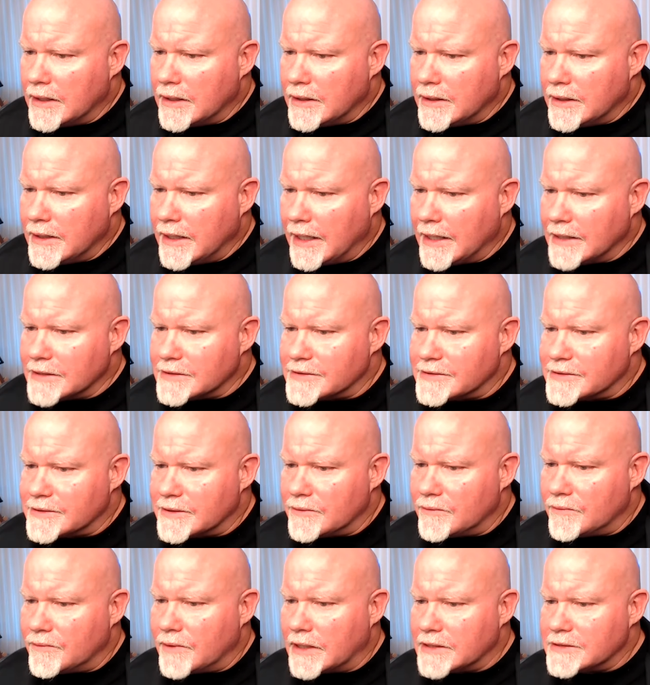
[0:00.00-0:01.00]
Yes,
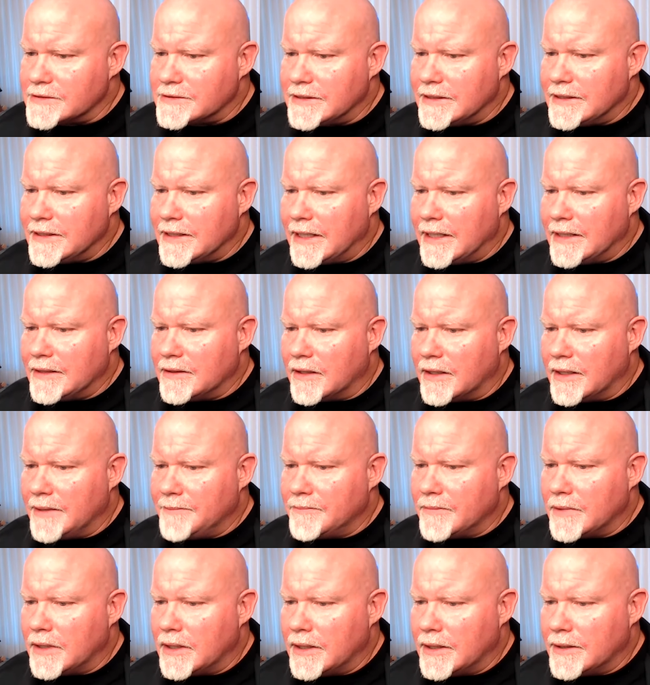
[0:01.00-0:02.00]
Rusty, and
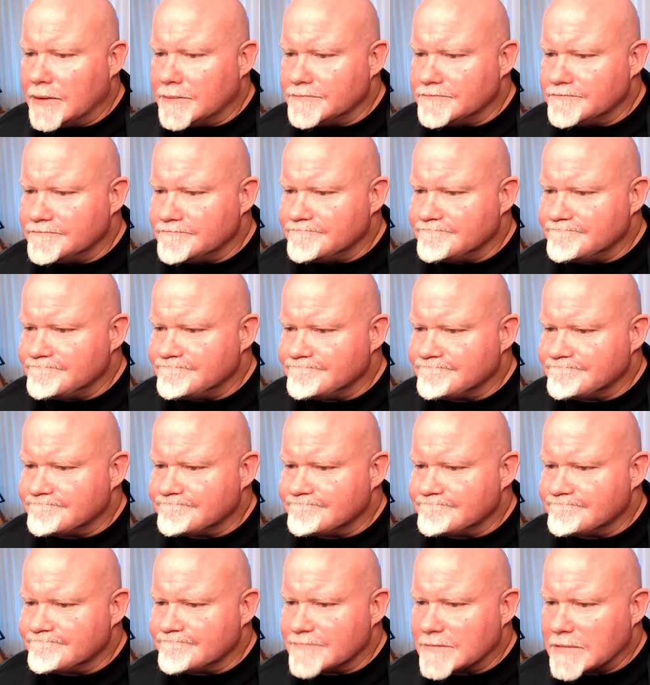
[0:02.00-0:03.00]
I'm
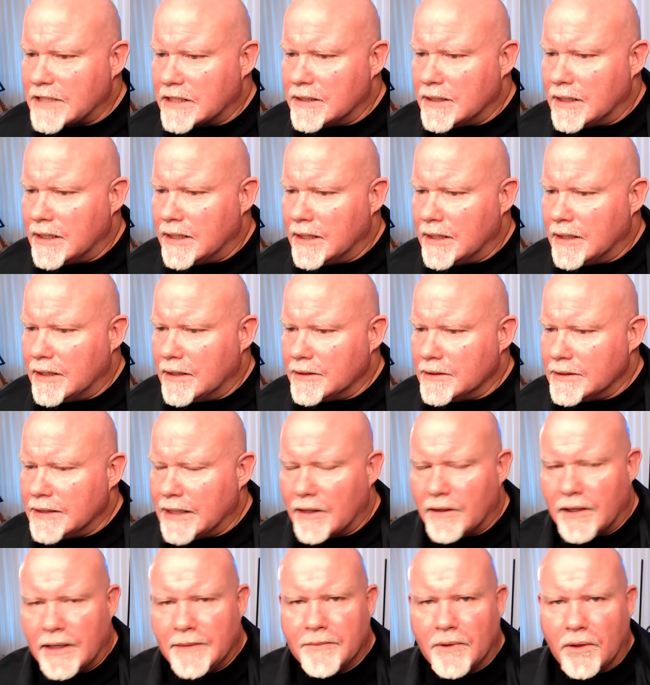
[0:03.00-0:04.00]

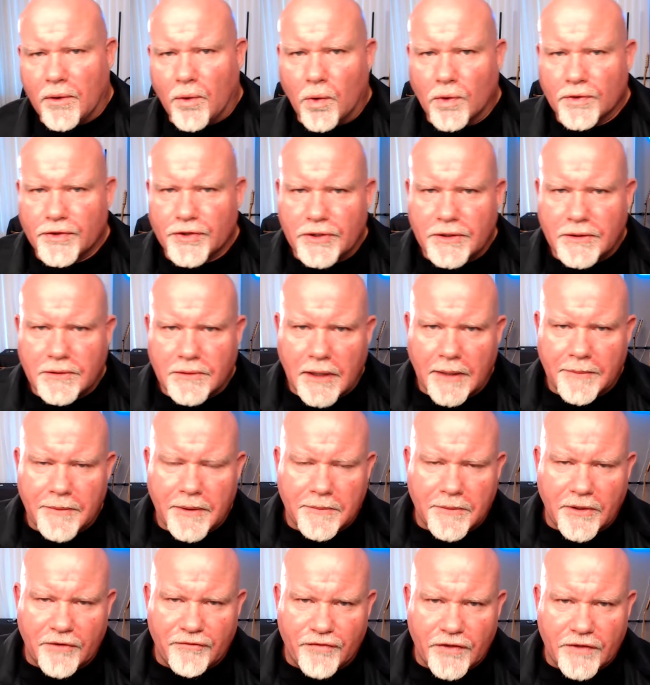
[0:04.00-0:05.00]
now I'm older. I'm
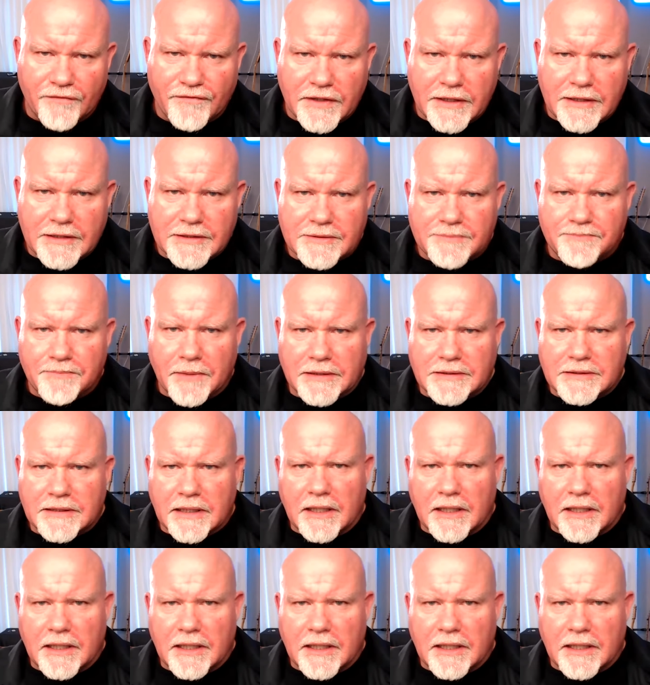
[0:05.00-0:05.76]
in my 50s, but